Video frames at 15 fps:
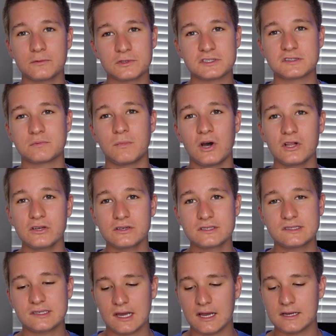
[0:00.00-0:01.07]
was smaller in
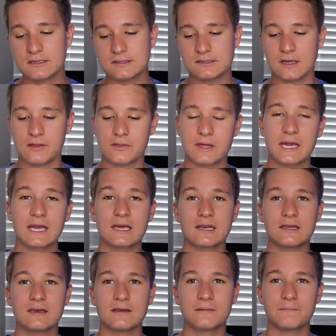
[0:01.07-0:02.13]
size
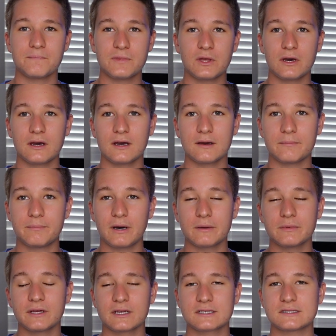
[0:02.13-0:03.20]
than the
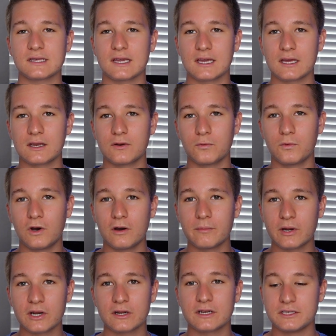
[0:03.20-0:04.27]
Publix and
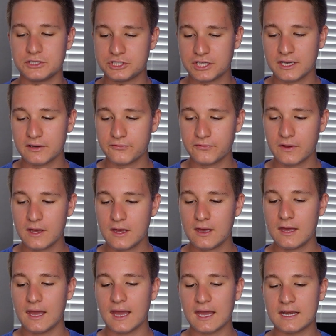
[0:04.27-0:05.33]
Walmart Jif,
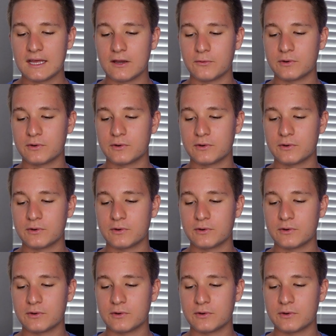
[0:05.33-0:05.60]
and it